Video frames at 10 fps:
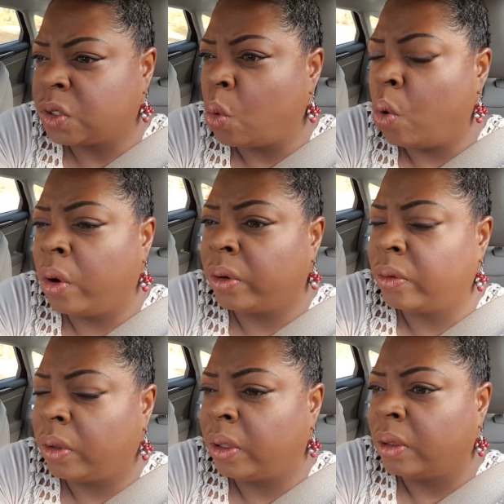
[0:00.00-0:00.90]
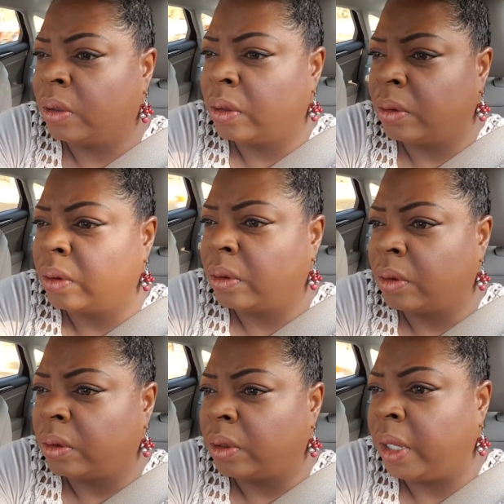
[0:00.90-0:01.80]
to work
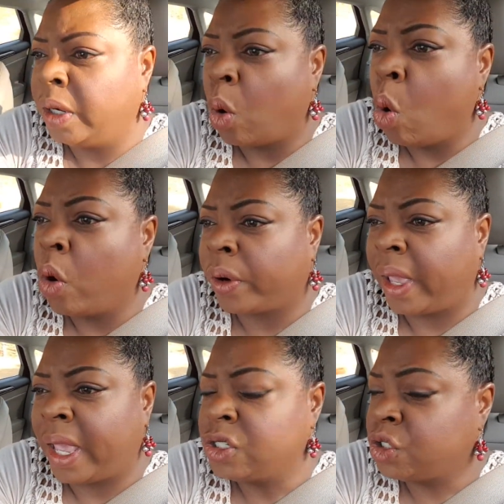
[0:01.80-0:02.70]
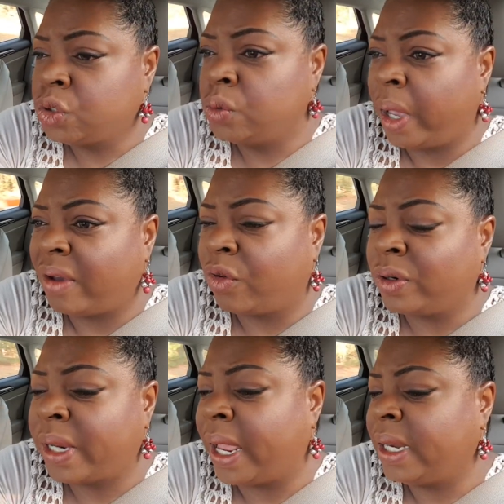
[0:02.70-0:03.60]
in order as you have
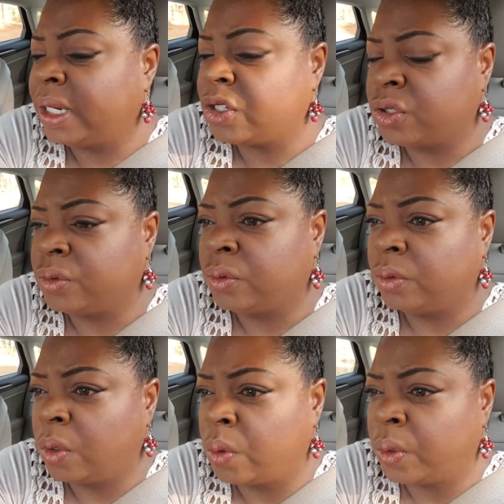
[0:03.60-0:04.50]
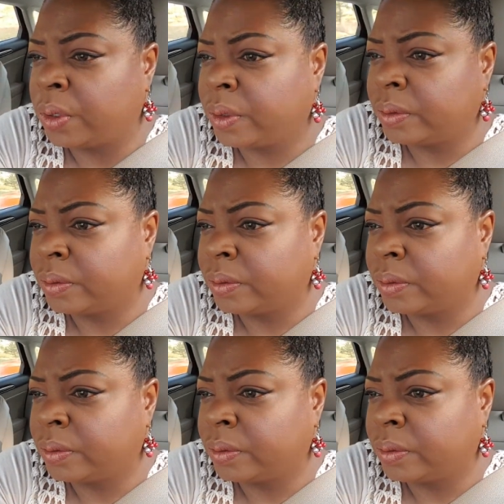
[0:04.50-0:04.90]
ordained it to, Lord.